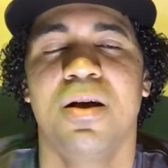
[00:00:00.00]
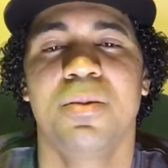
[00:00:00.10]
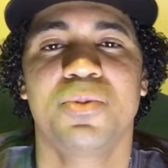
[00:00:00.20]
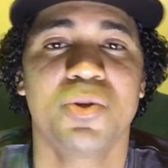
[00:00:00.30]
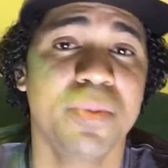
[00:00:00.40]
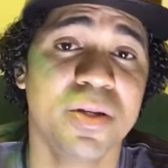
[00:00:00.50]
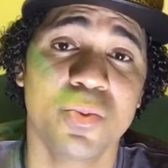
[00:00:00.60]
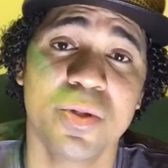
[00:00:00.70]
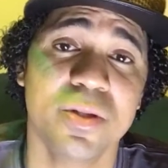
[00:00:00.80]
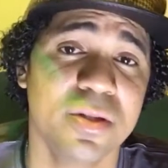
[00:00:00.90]
So best
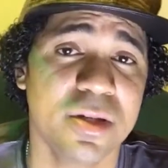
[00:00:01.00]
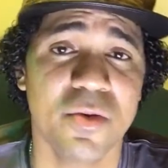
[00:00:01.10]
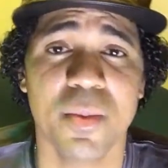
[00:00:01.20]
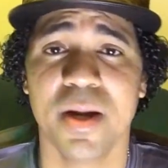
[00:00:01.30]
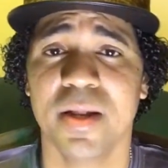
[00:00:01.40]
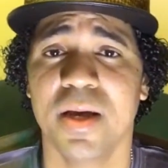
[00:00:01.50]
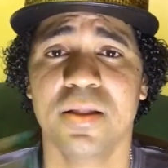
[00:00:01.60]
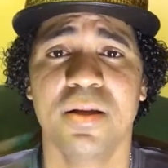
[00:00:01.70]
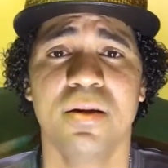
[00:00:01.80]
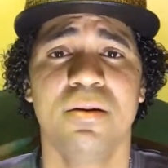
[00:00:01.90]
wishes everybody out
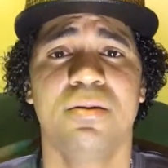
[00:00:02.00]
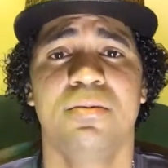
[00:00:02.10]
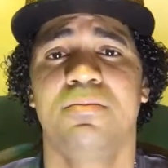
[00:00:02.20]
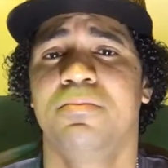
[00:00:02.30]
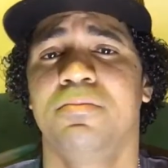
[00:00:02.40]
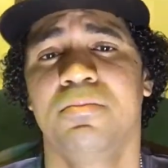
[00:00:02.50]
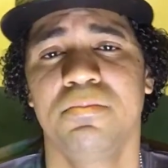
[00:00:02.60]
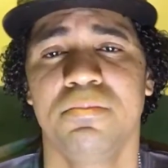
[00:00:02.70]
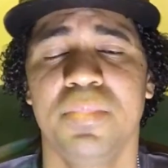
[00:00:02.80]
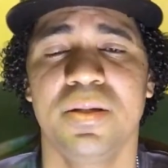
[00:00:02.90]
there.
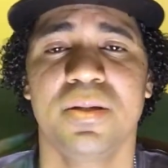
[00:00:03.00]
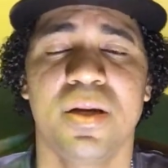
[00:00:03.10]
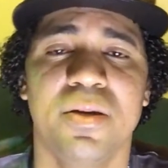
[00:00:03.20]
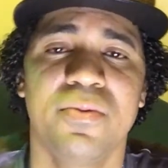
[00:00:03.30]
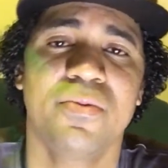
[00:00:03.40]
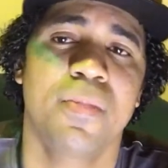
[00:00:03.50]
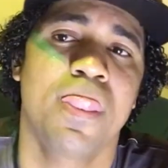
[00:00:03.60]
Be safe.